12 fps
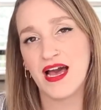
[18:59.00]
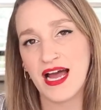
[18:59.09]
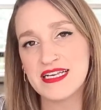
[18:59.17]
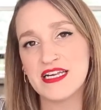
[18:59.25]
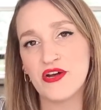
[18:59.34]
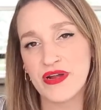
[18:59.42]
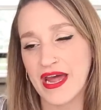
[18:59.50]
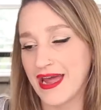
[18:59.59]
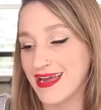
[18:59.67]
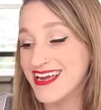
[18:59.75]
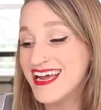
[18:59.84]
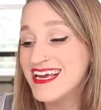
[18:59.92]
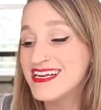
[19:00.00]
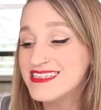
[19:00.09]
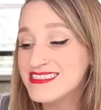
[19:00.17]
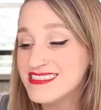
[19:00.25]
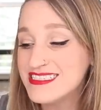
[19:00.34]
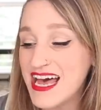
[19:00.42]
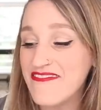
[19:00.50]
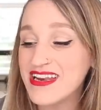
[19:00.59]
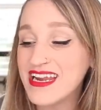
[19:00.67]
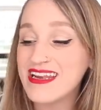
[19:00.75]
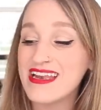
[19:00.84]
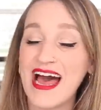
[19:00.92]
I did okay.
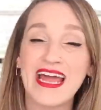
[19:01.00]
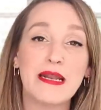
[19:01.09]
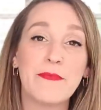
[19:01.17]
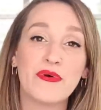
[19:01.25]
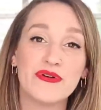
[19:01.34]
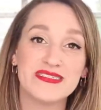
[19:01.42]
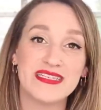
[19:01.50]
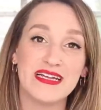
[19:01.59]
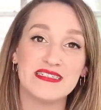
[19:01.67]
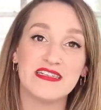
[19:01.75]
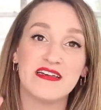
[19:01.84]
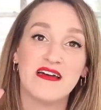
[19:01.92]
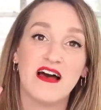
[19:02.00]
79%